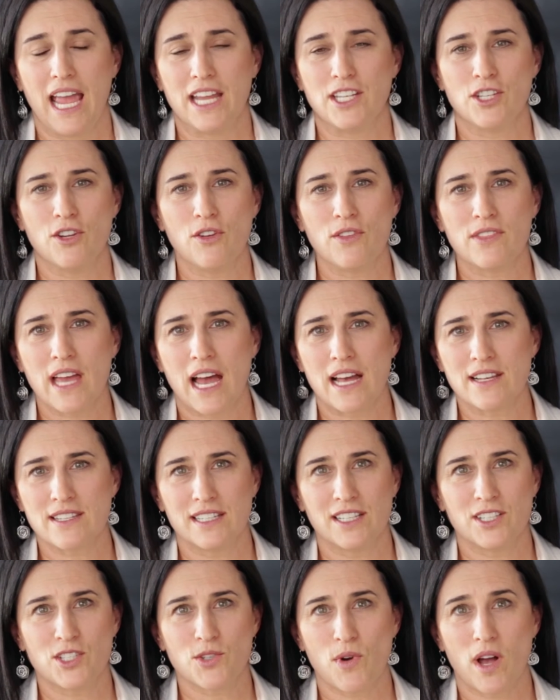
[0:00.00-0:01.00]
A
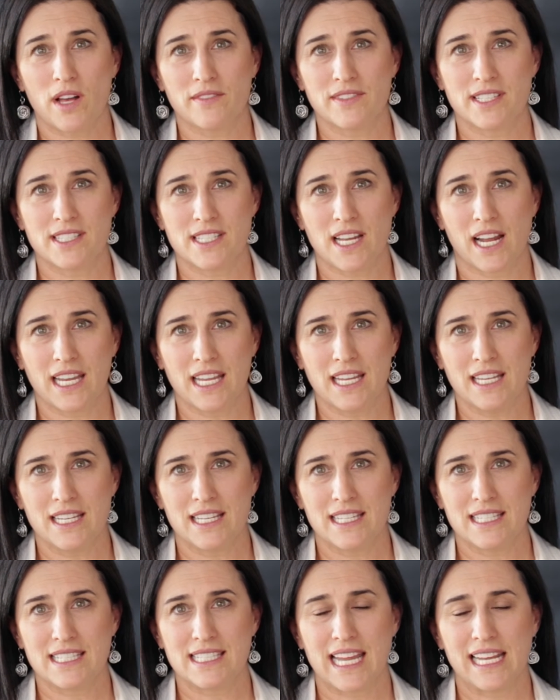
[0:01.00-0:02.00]
2012 study
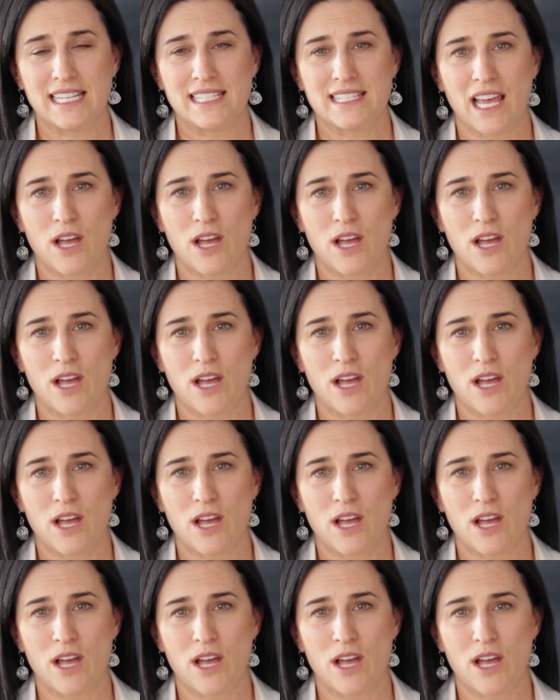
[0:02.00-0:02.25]
states